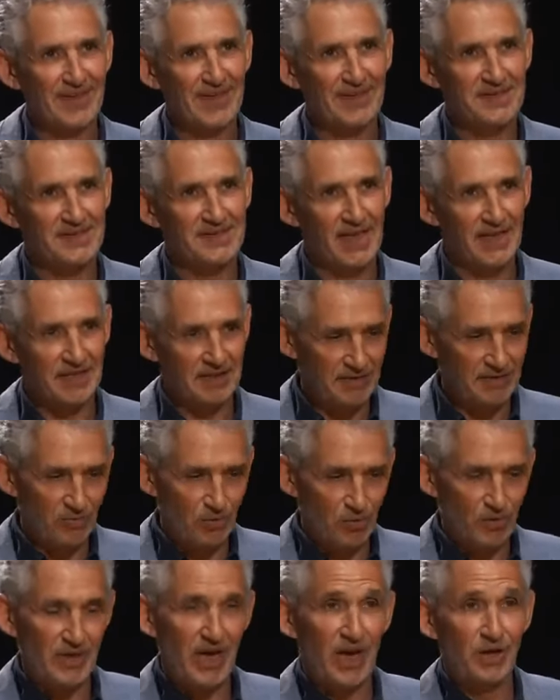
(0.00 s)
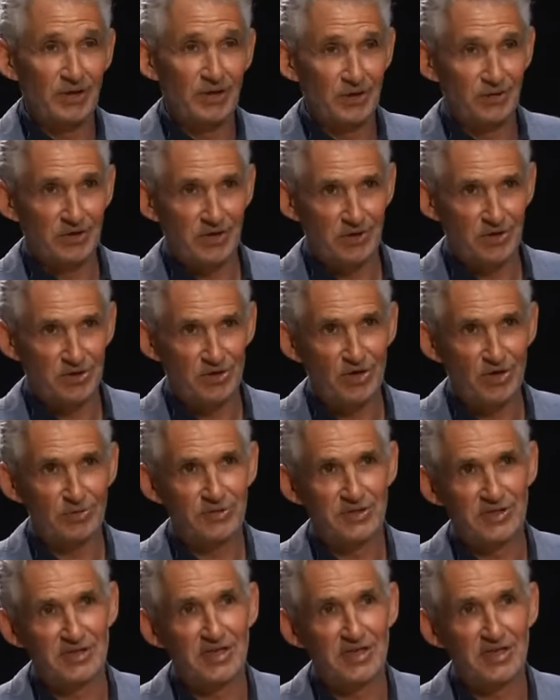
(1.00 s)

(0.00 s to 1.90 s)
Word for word: It's like your own little controlled right.